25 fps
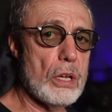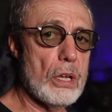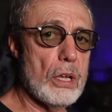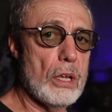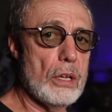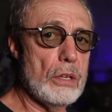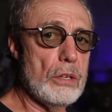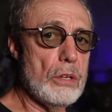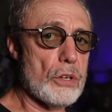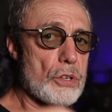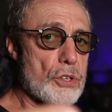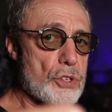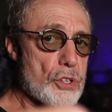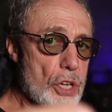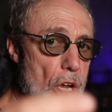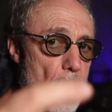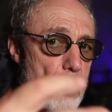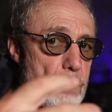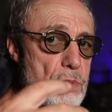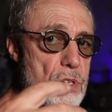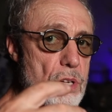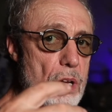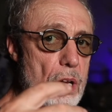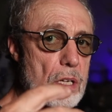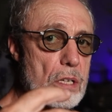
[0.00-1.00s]
your
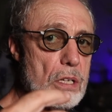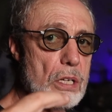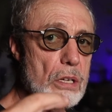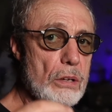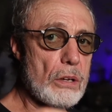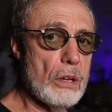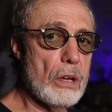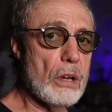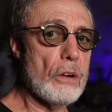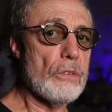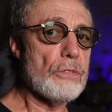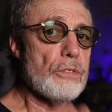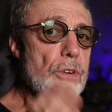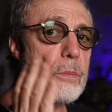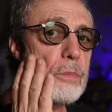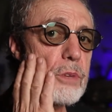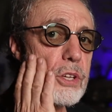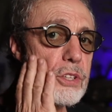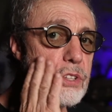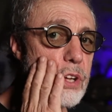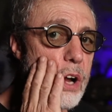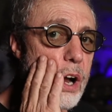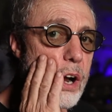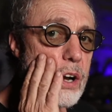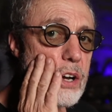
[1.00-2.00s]
subject from the
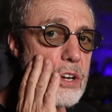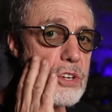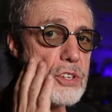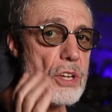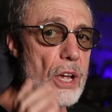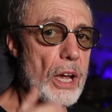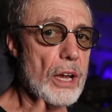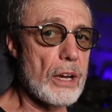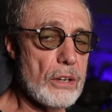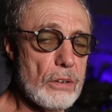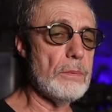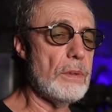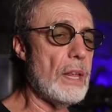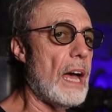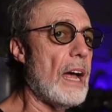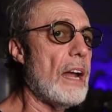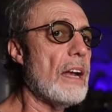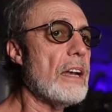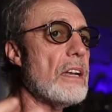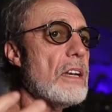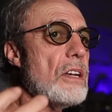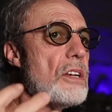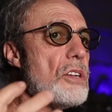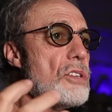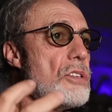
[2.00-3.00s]
dark side.
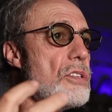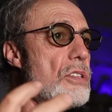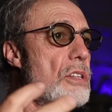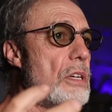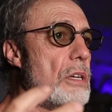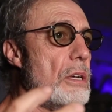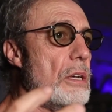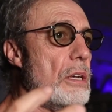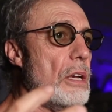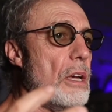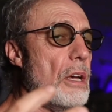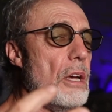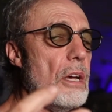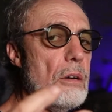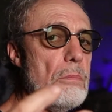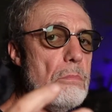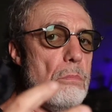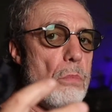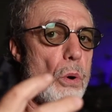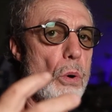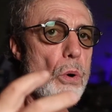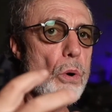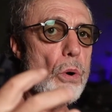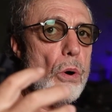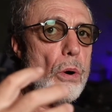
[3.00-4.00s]
That is the
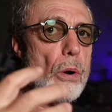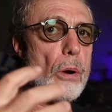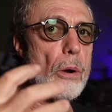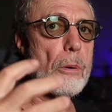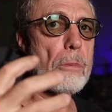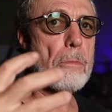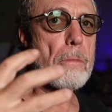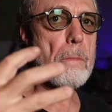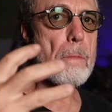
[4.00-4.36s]
more